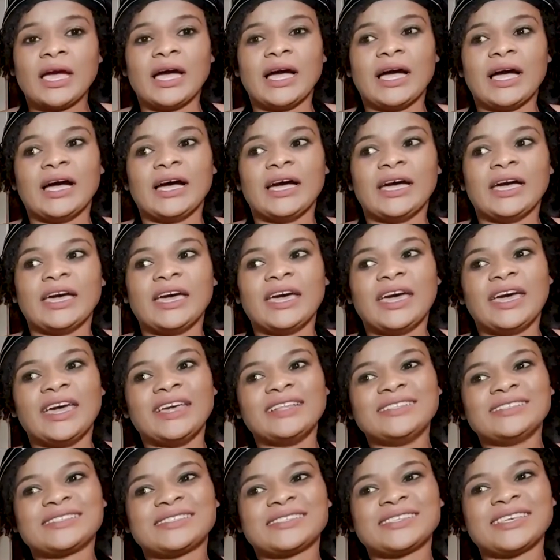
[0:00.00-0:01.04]

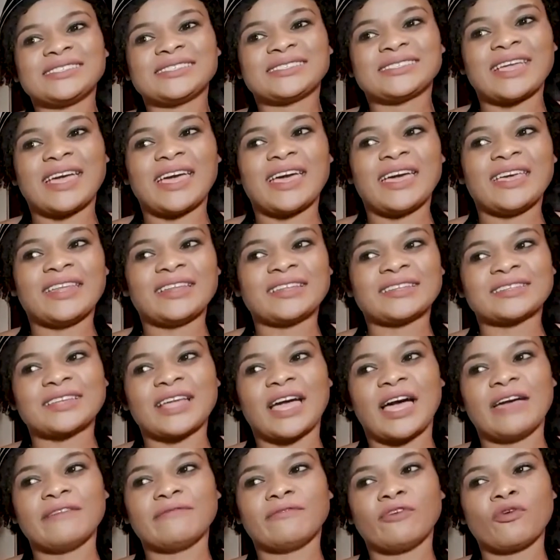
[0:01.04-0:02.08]
and since
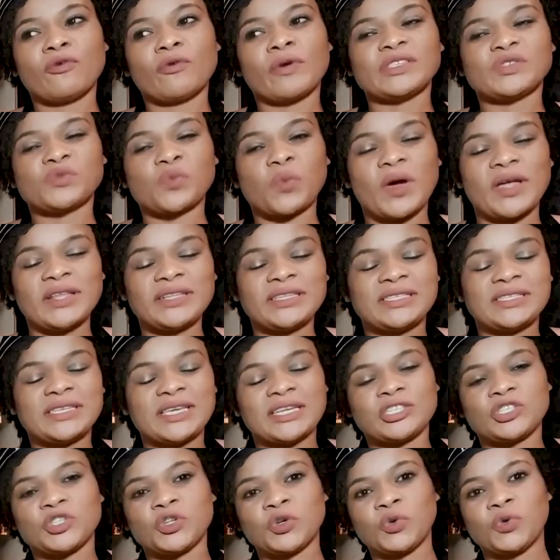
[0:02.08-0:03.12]
then I've always
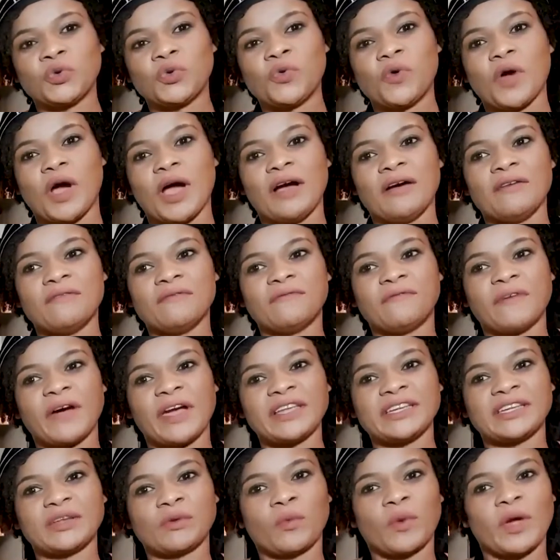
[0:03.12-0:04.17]
wanted to
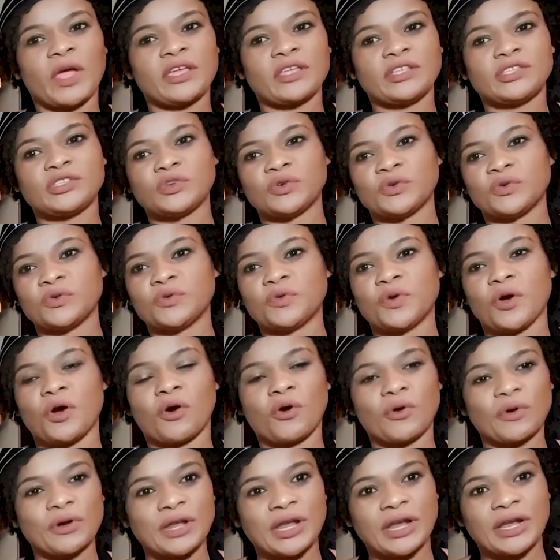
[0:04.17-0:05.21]
find a way to
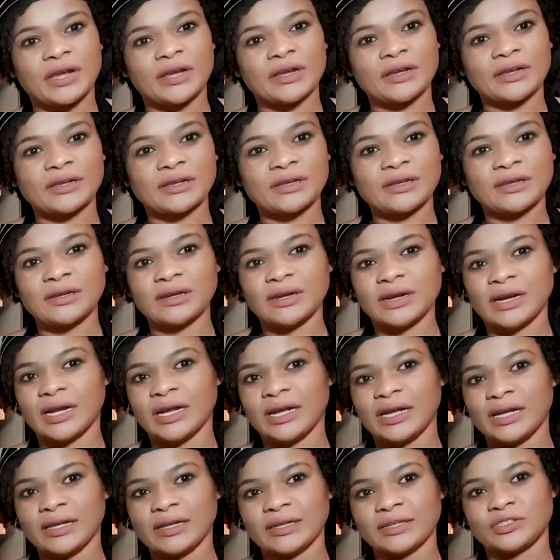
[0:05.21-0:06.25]
honor
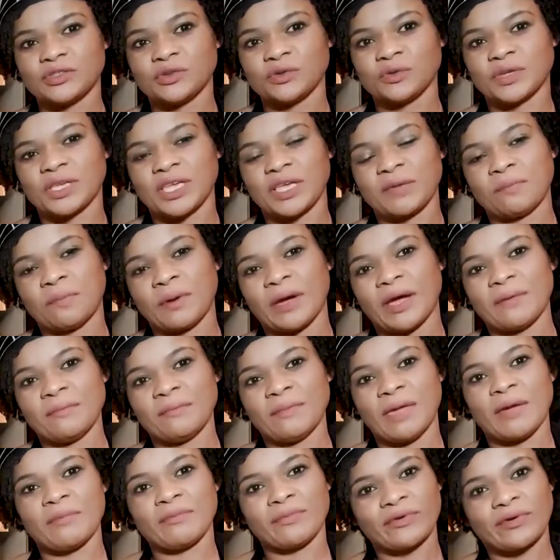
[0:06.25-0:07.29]
her, to keep her
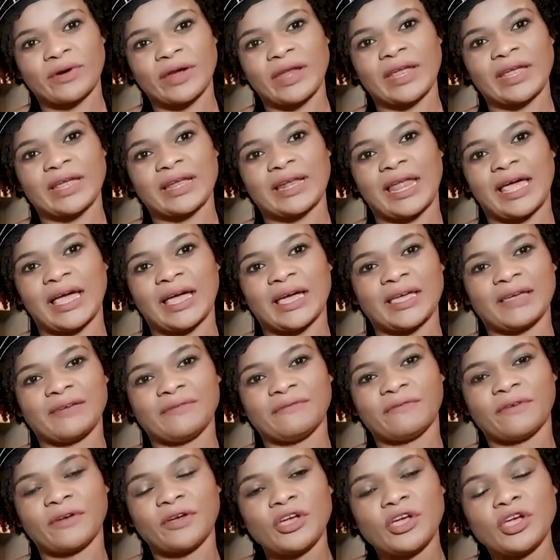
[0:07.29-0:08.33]
memory
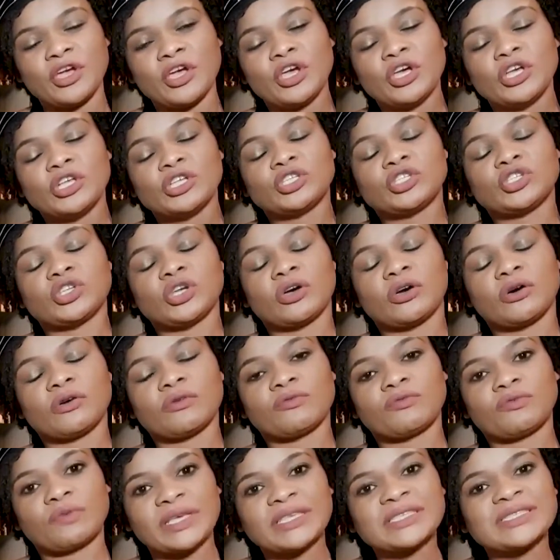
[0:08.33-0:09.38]
alive.
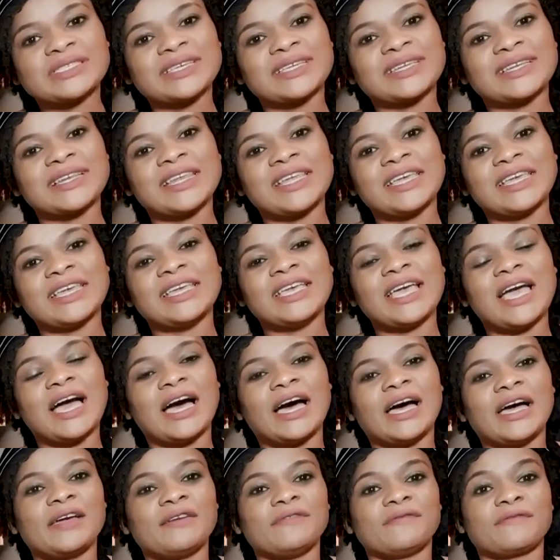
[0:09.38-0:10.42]
So recently
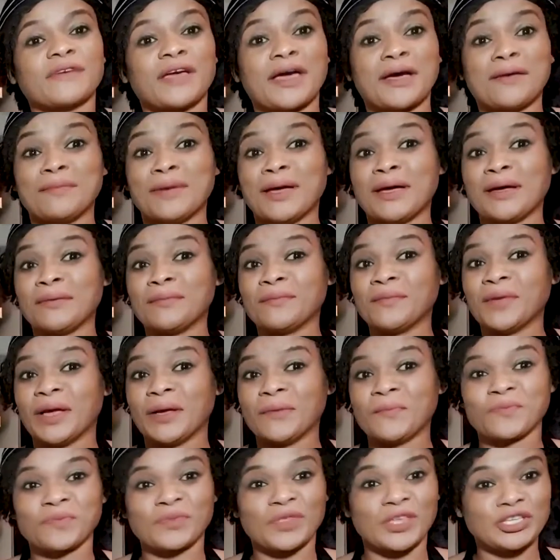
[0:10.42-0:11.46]
I've come up
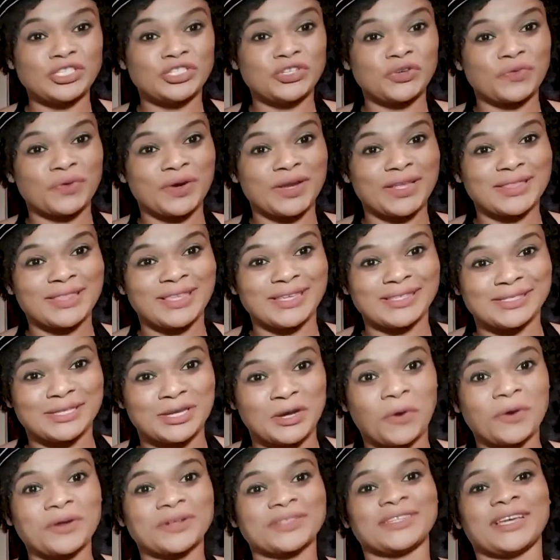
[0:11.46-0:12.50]
during the
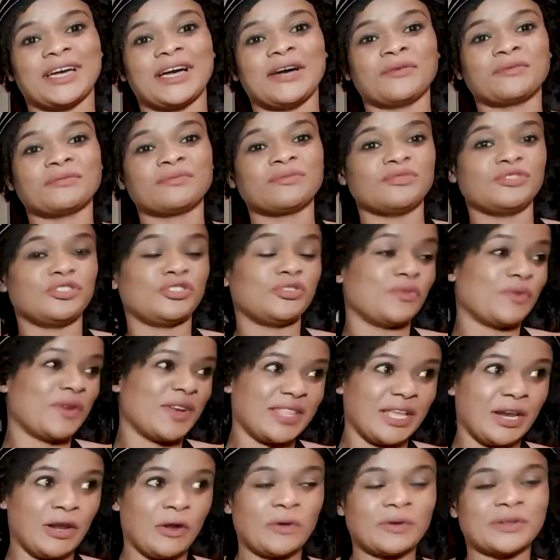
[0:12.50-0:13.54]

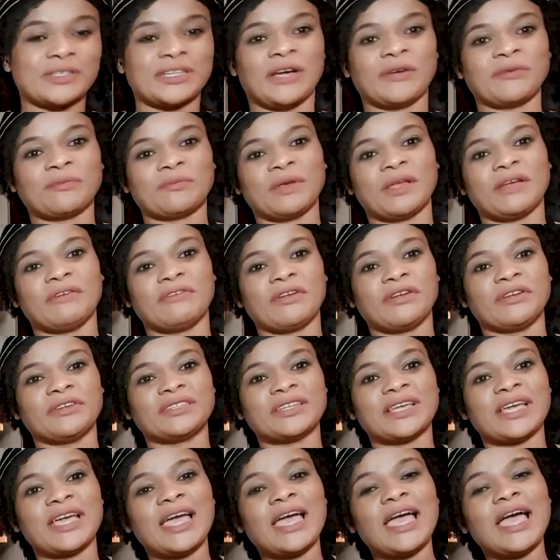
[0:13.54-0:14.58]
lockdown
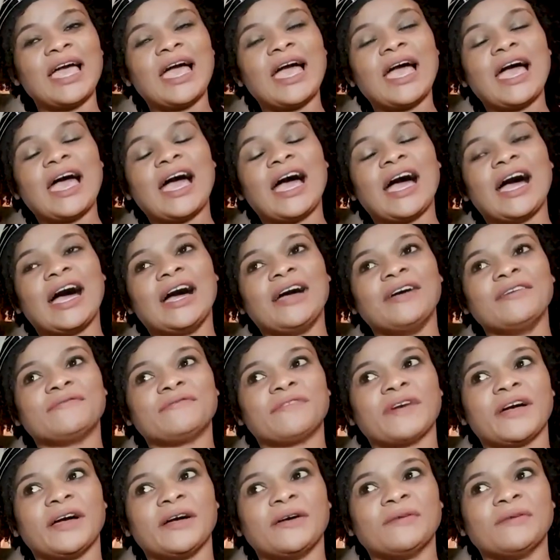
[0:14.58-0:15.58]
period, I've